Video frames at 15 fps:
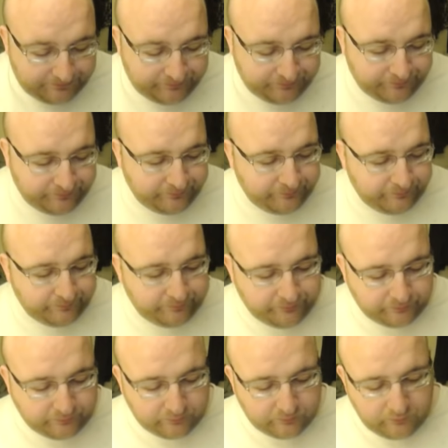
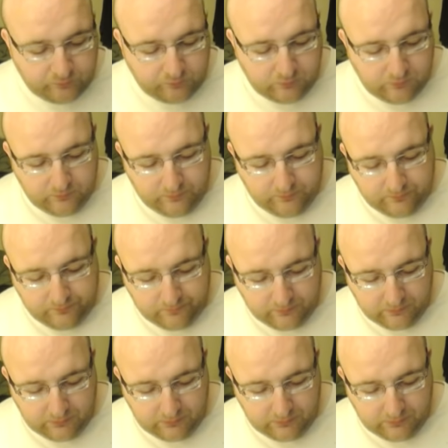(no one is talking)